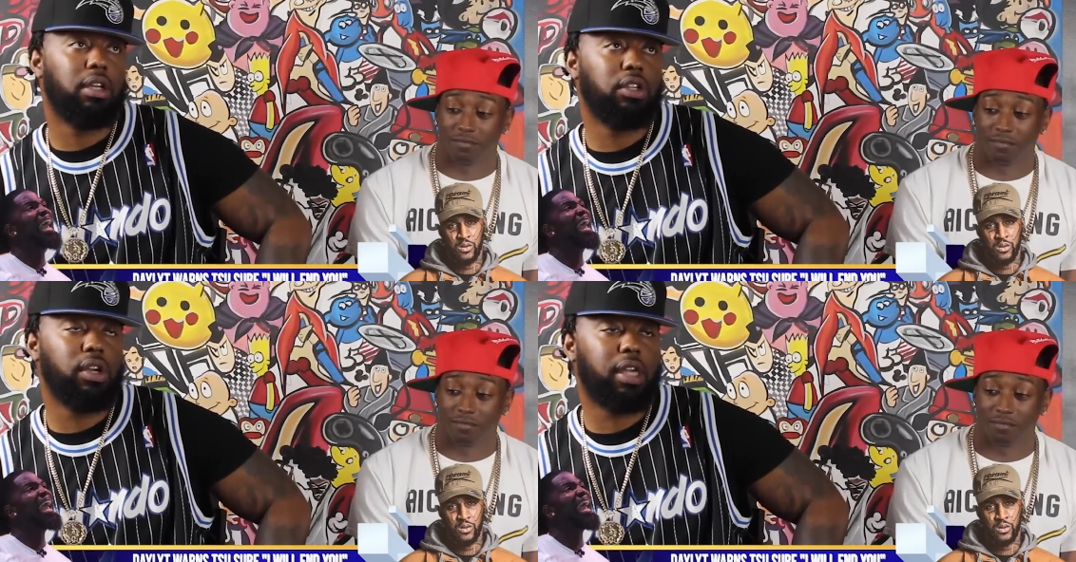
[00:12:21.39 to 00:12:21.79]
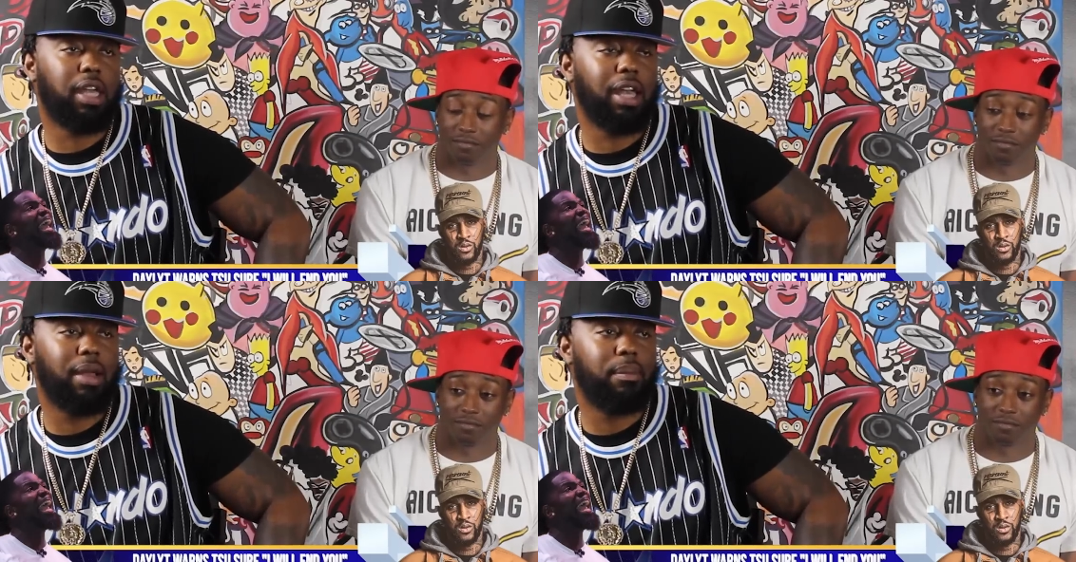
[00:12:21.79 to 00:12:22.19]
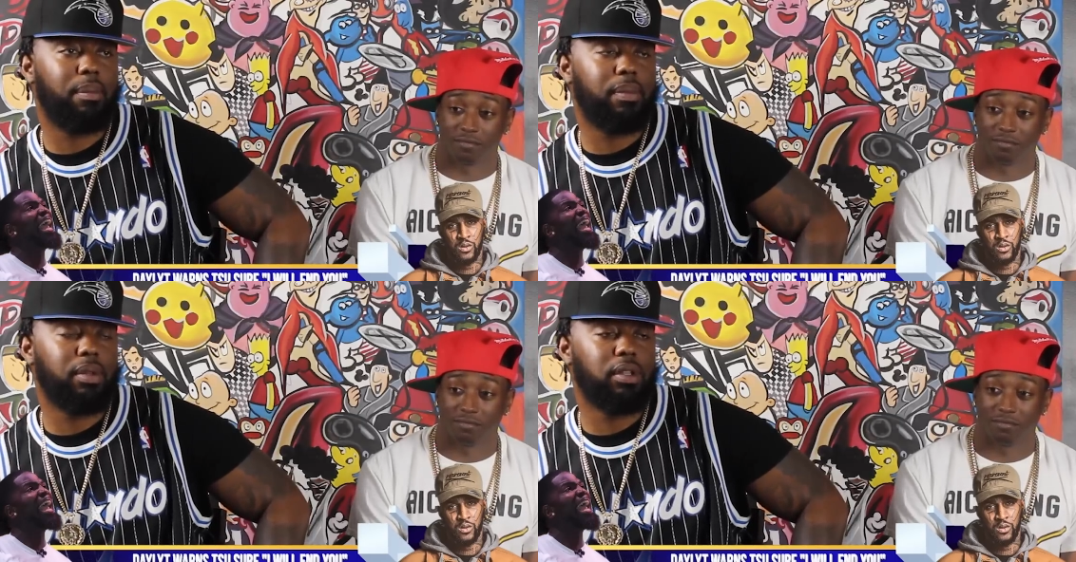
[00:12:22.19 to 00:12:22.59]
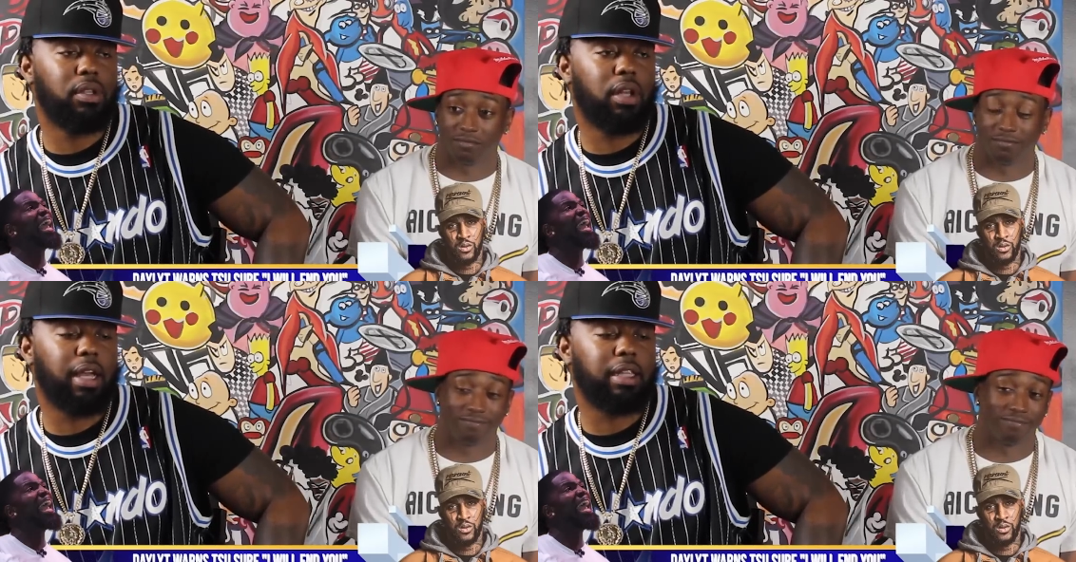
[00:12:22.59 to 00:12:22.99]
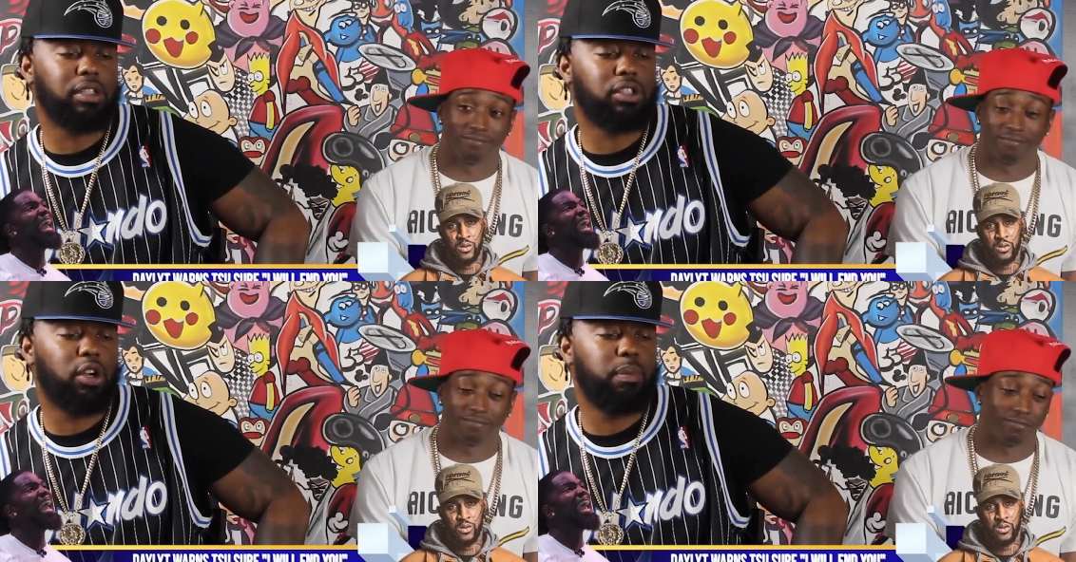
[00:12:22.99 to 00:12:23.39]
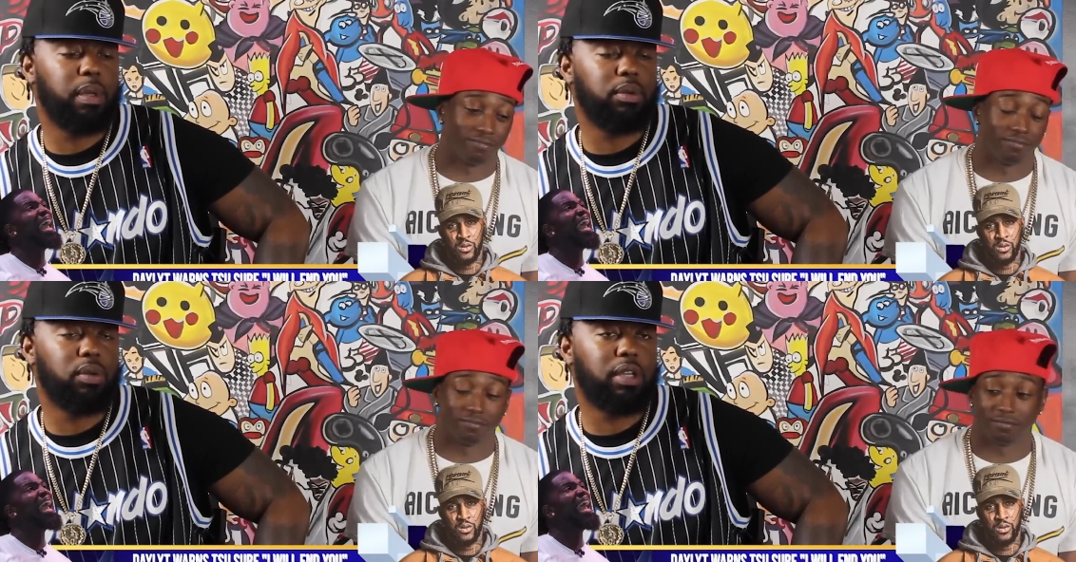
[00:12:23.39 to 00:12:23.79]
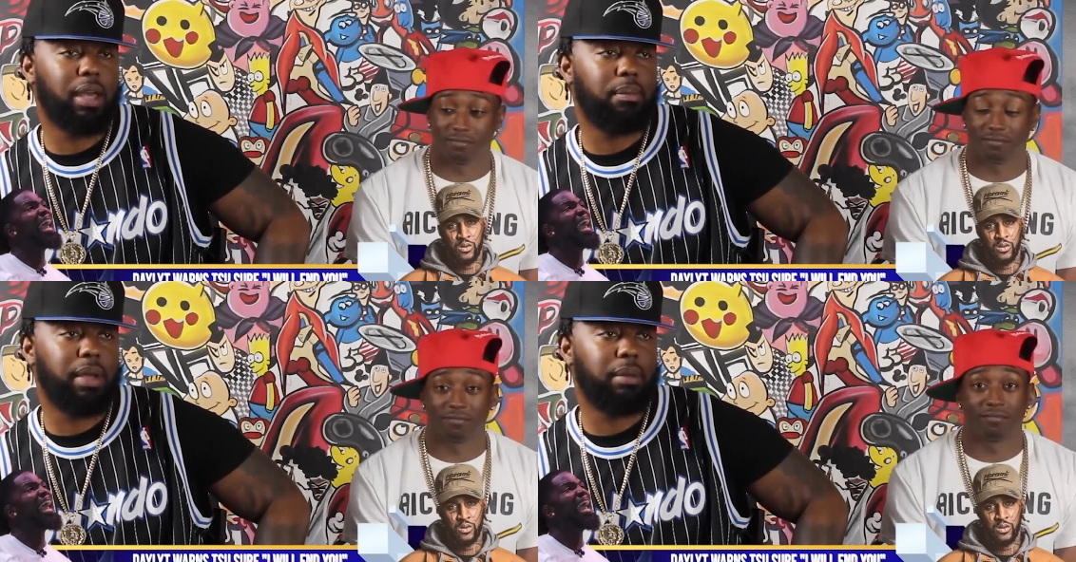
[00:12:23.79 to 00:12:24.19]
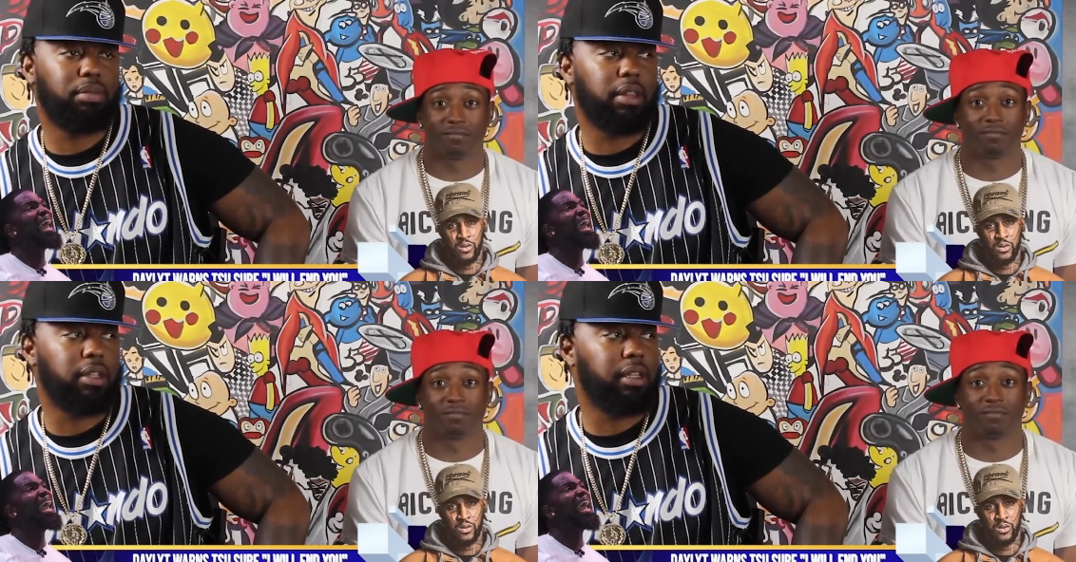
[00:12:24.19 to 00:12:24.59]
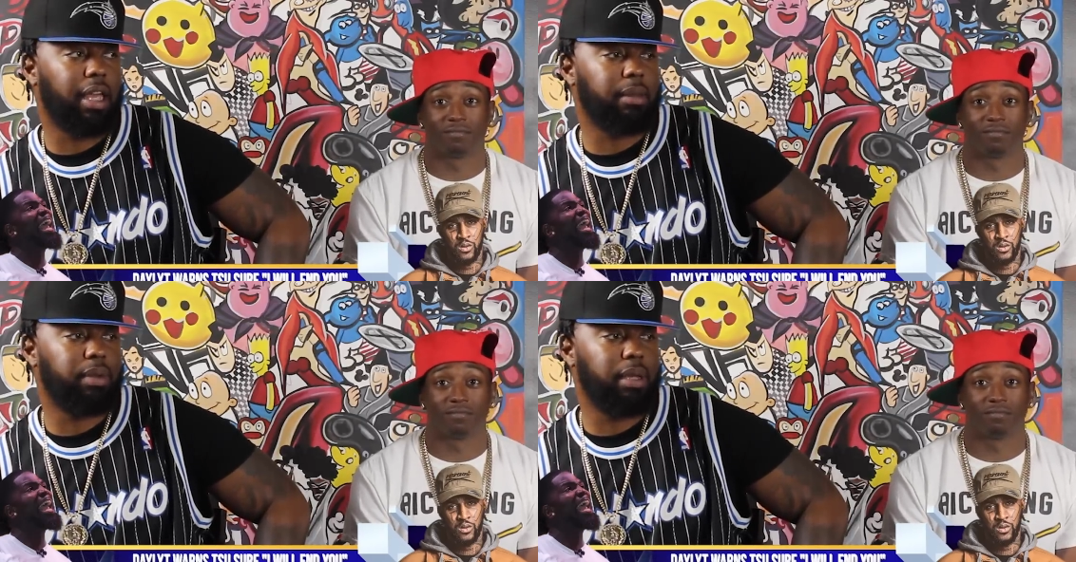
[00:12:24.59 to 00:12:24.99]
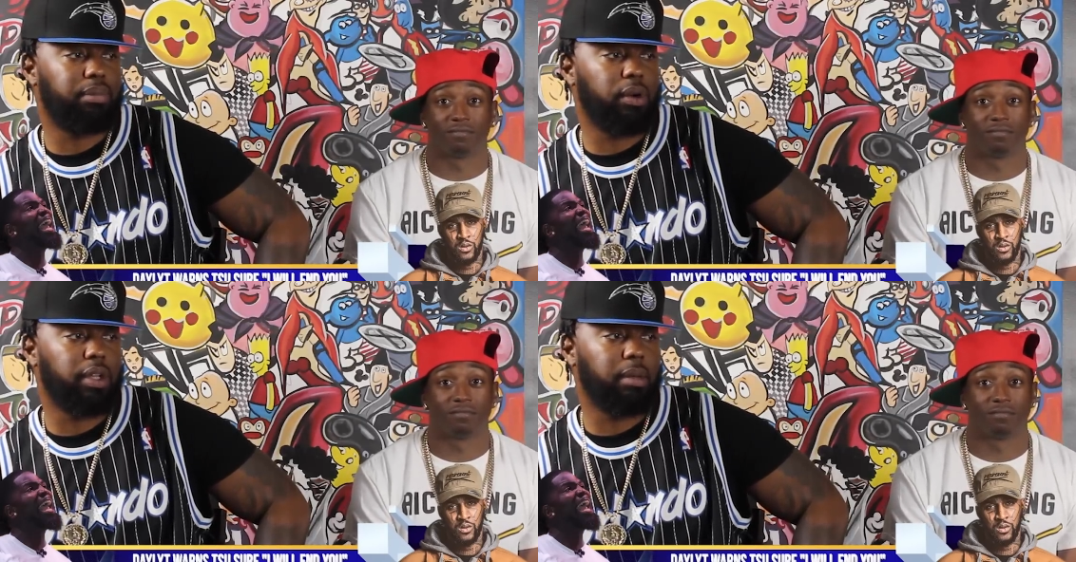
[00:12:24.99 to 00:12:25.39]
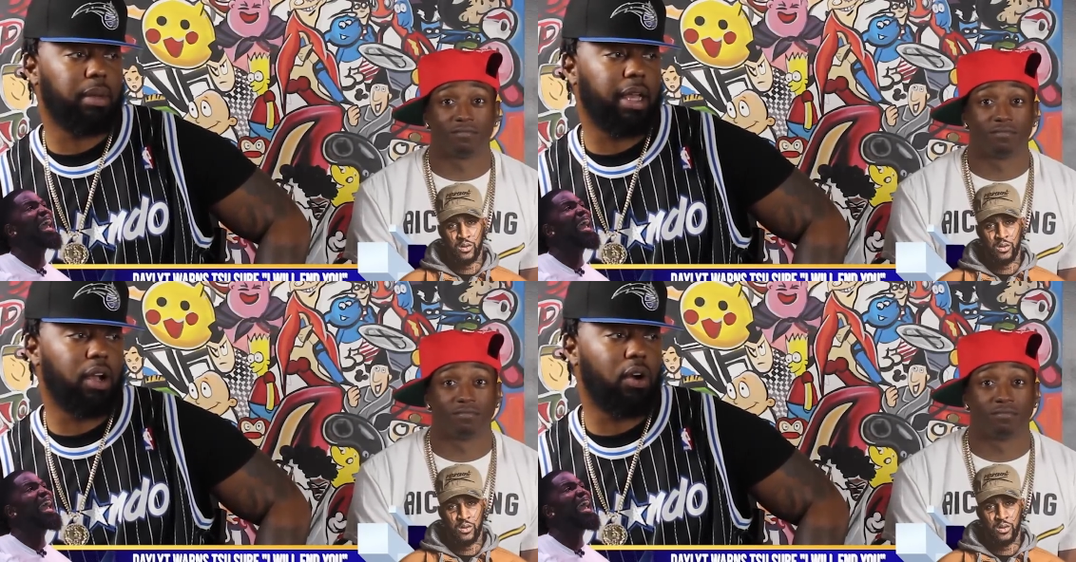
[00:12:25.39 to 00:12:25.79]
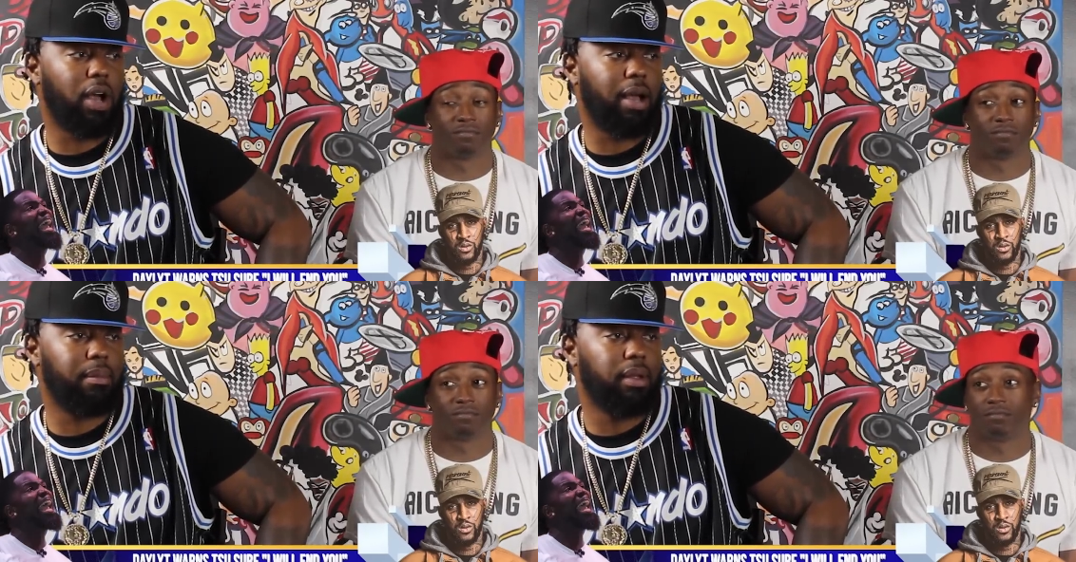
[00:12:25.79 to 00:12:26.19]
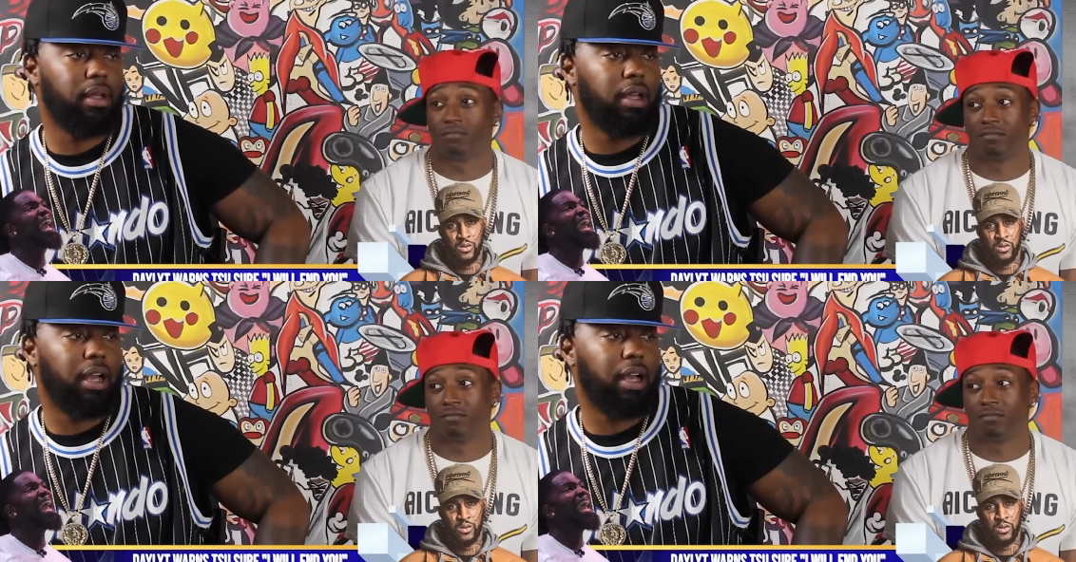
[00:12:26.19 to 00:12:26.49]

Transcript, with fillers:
Speaker 1: you can't like there's certain people you can't big brother like big brody I'm like oh I'm